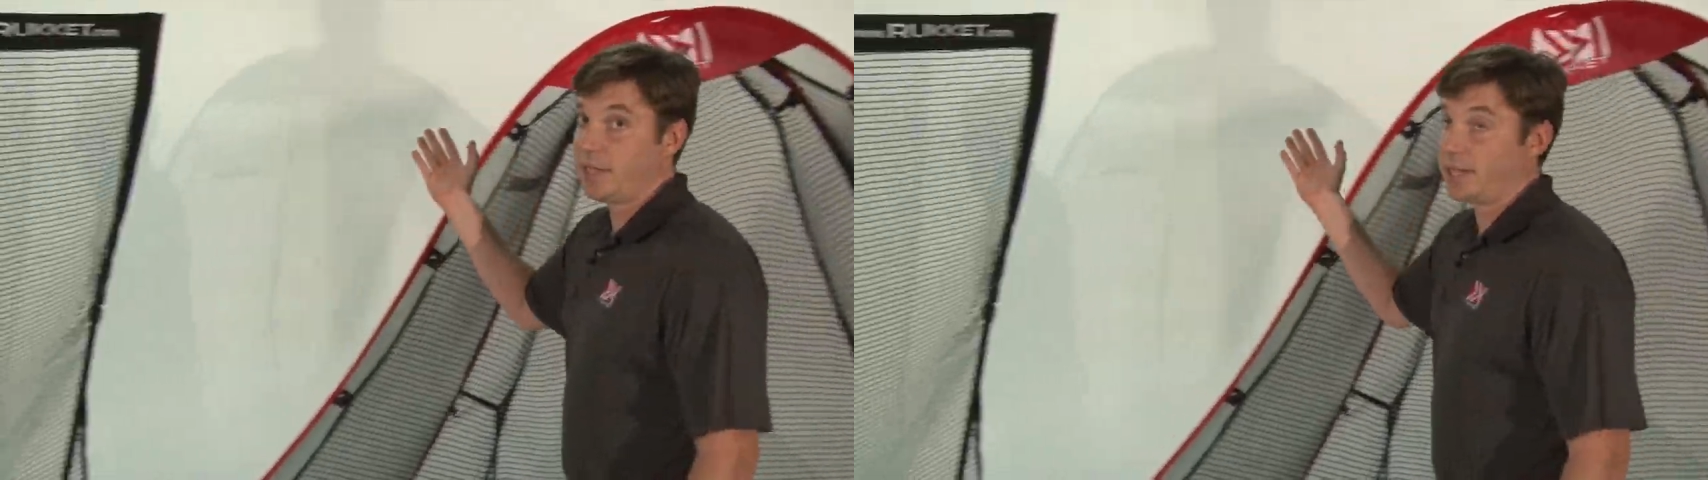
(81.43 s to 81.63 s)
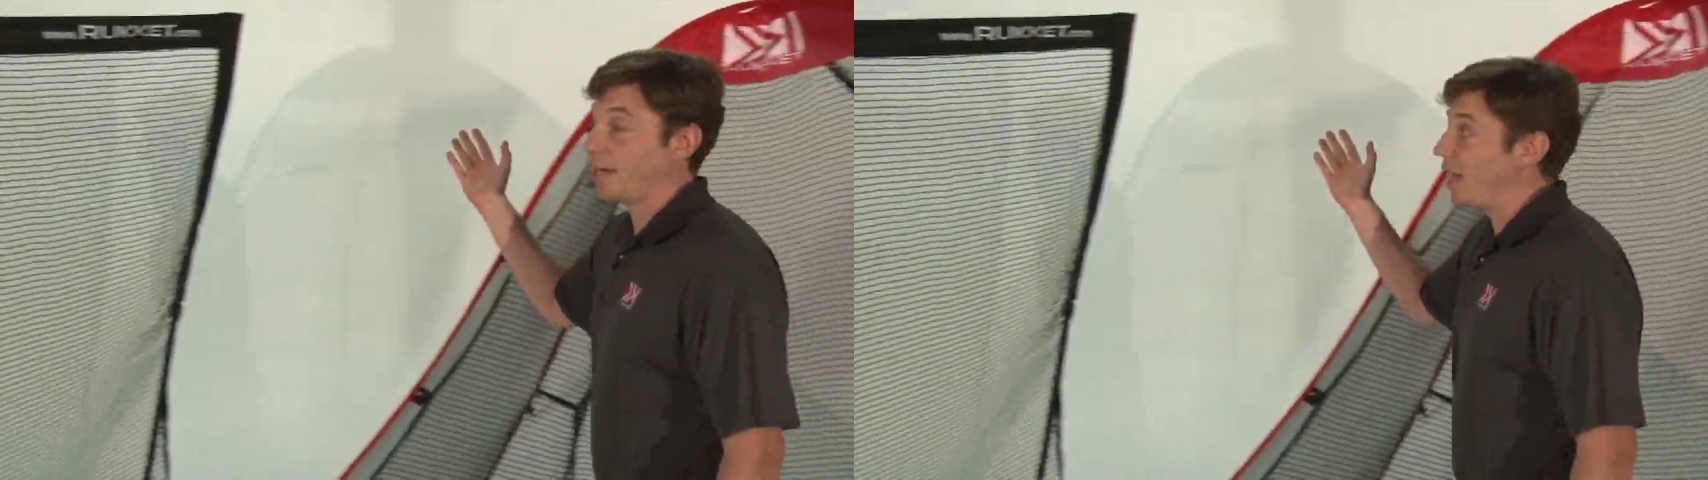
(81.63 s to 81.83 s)

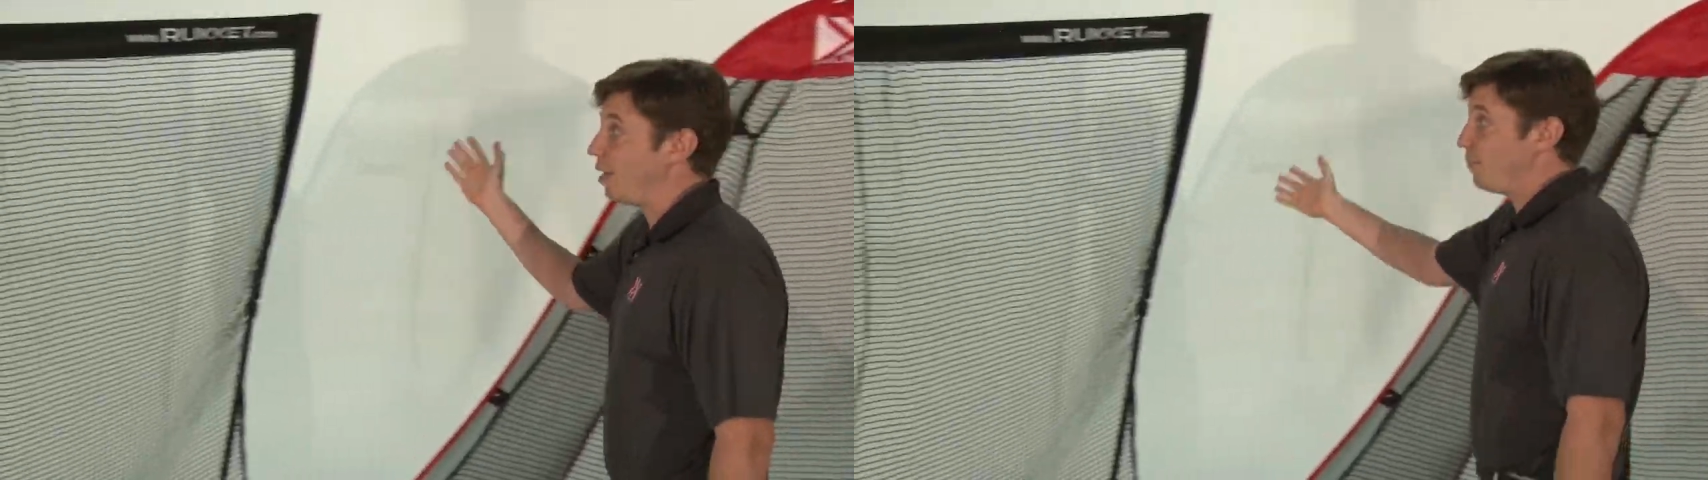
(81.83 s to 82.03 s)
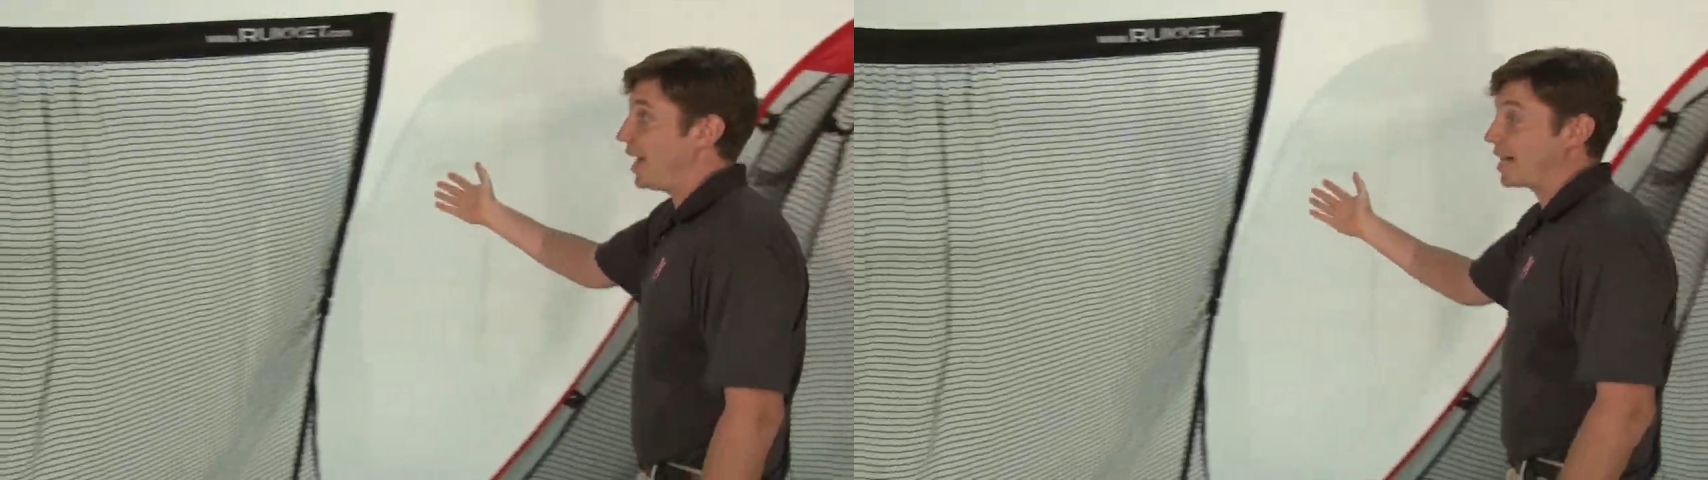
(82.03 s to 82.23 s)
the
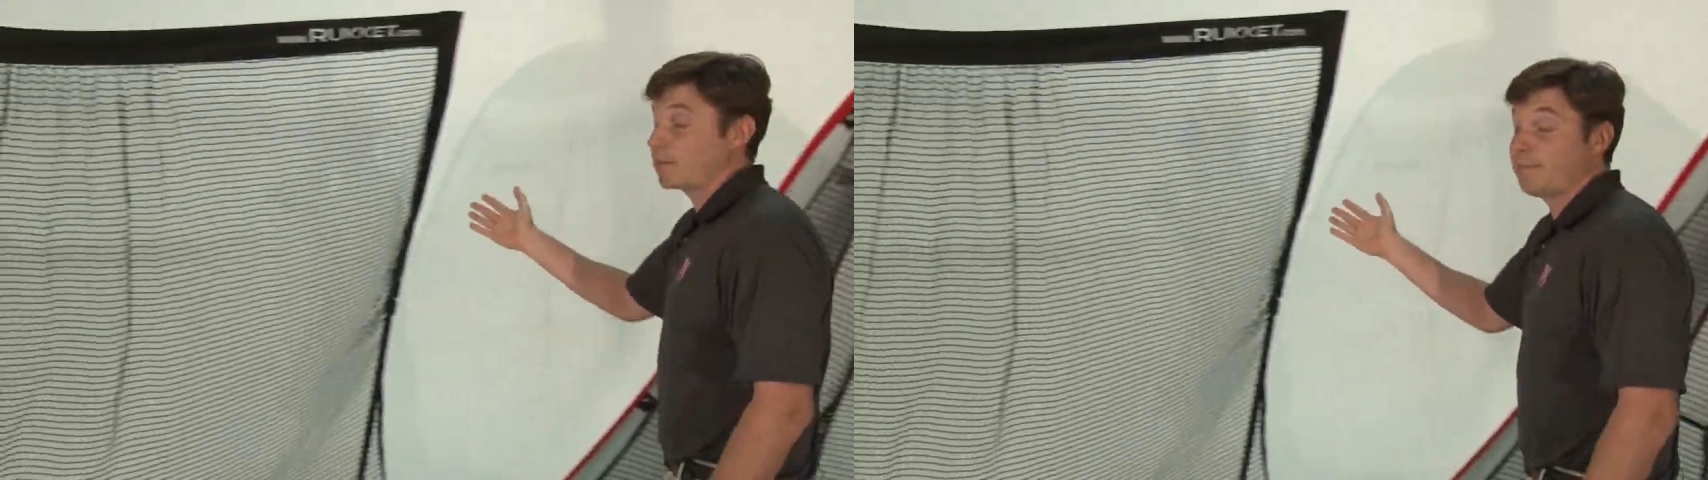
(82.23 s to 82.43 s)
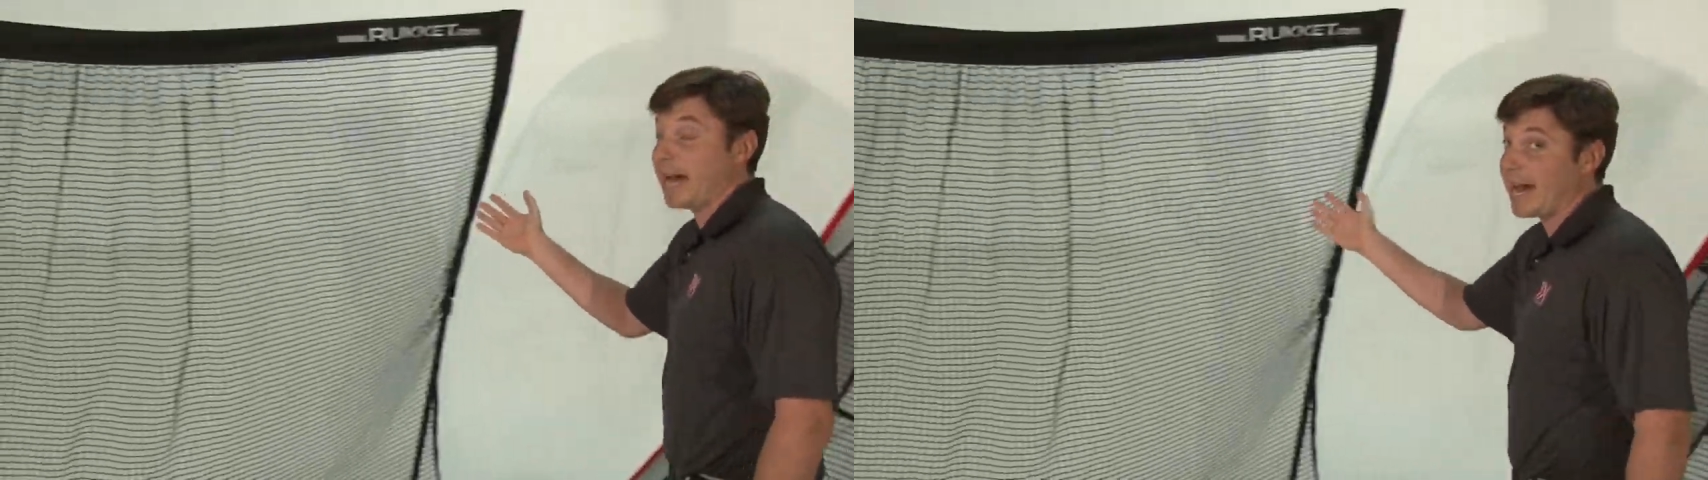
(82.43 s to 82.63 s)
compact
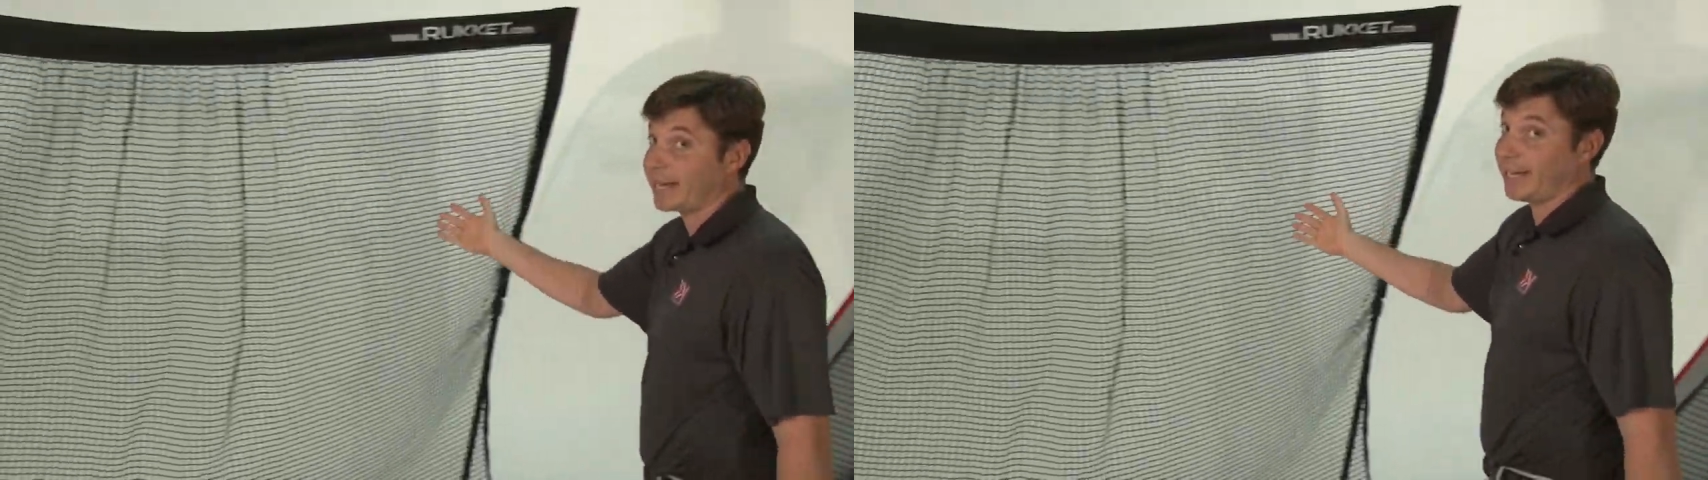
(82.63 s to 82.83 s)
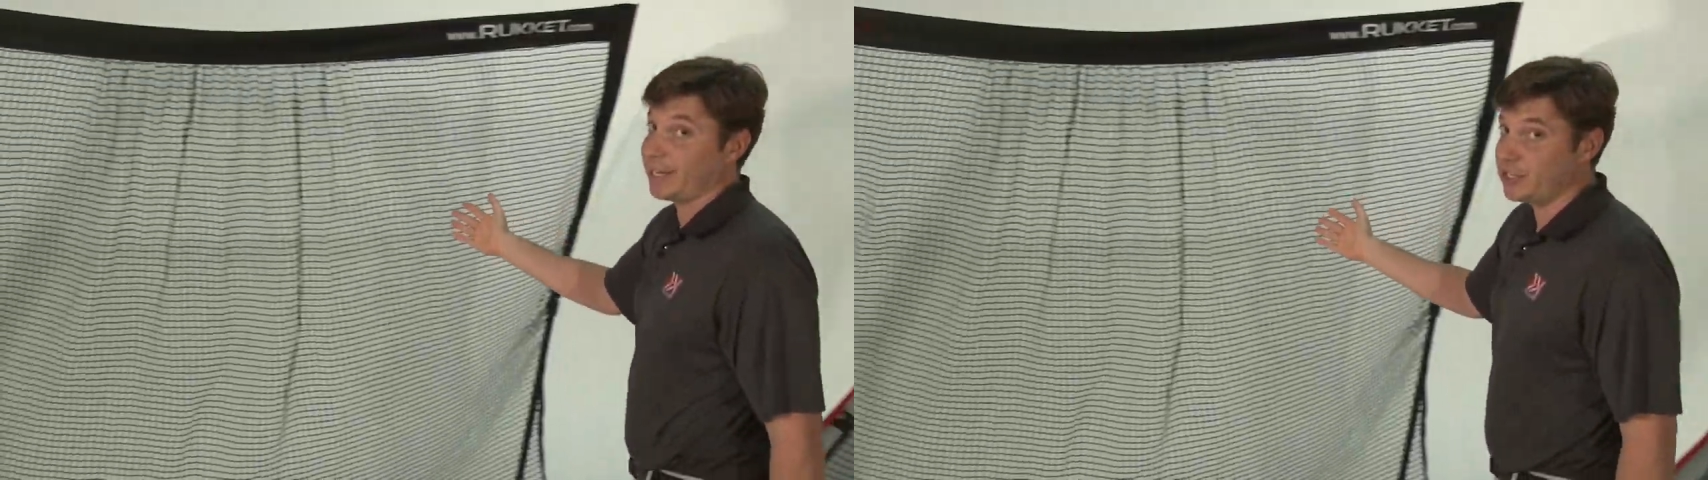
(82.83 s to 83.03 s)

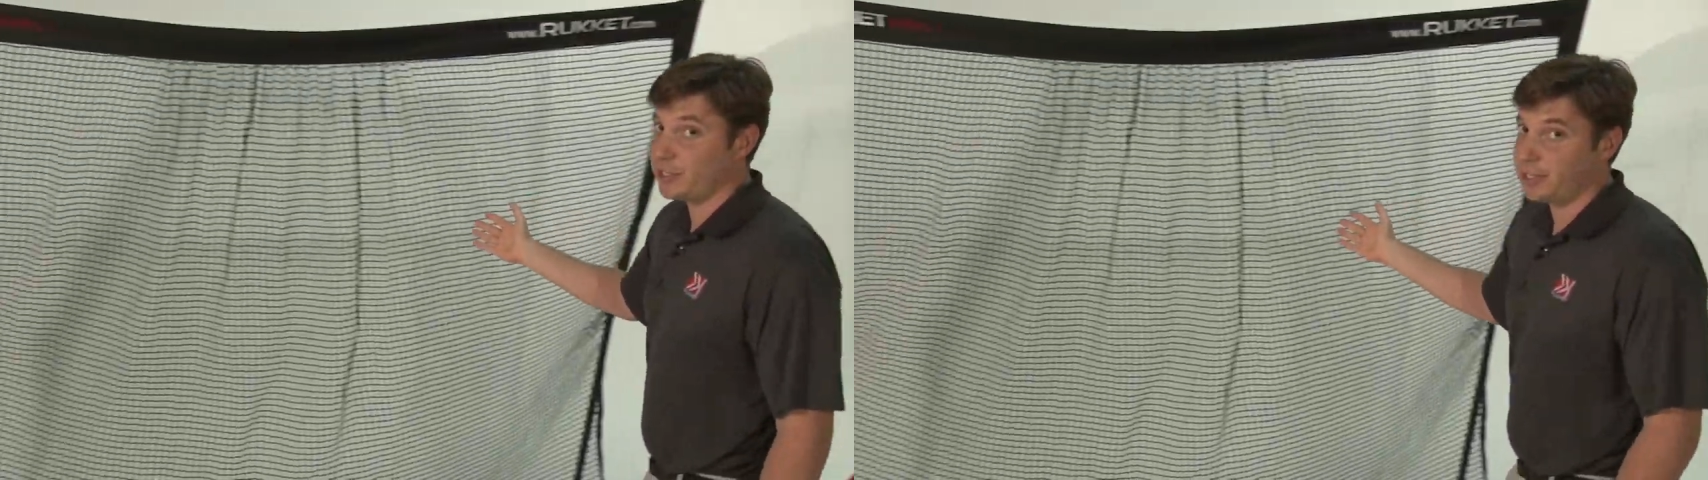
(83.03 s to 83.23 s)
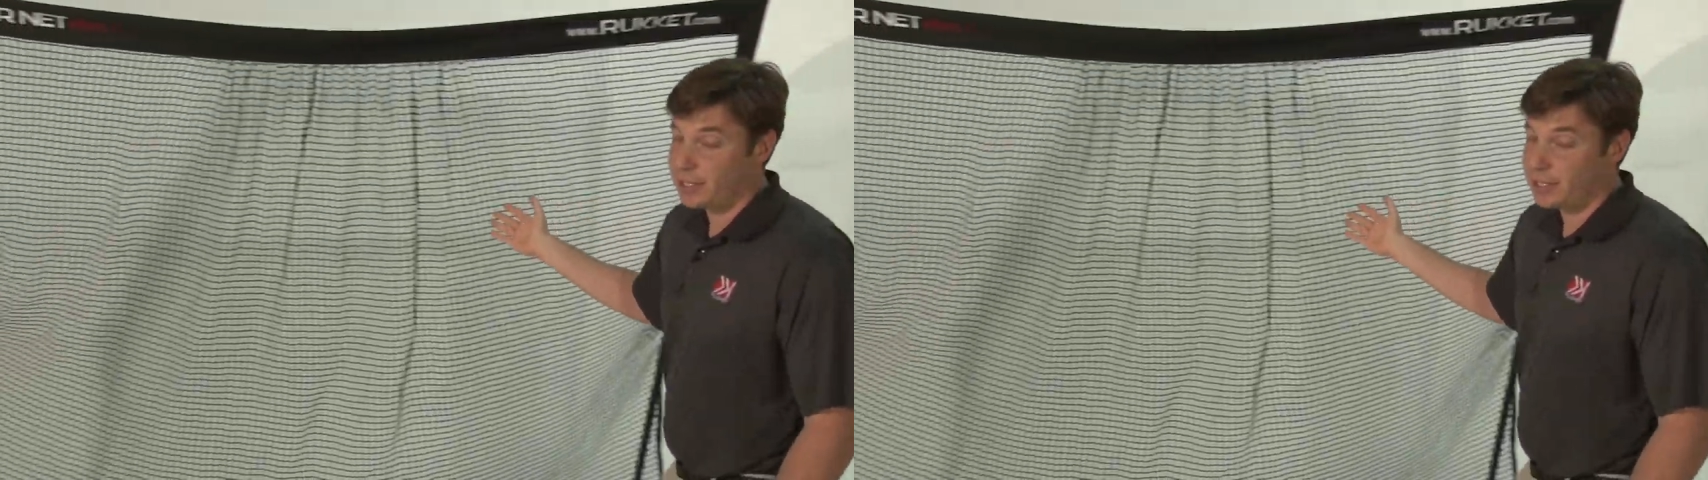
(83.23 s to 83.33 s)
package